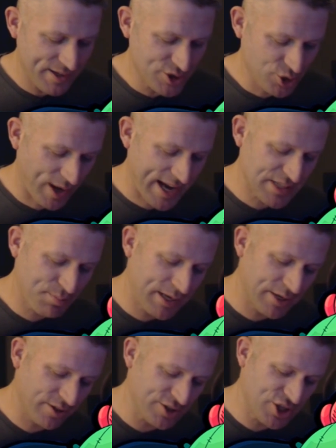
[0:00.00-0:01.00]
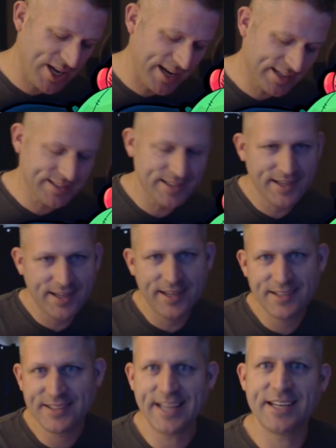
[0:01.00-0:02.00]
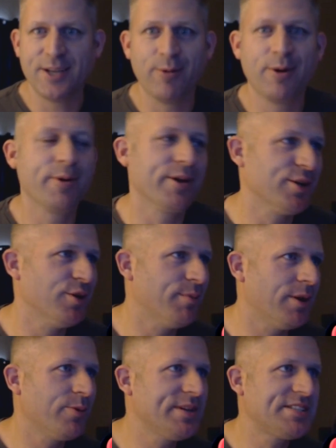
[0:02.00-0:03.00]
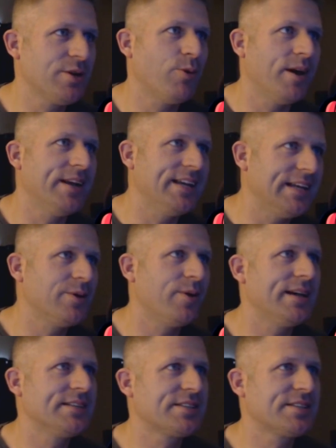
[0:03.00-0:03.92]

Drax, Peter, and Jack they didn't know what we were doing, but we still won anyways.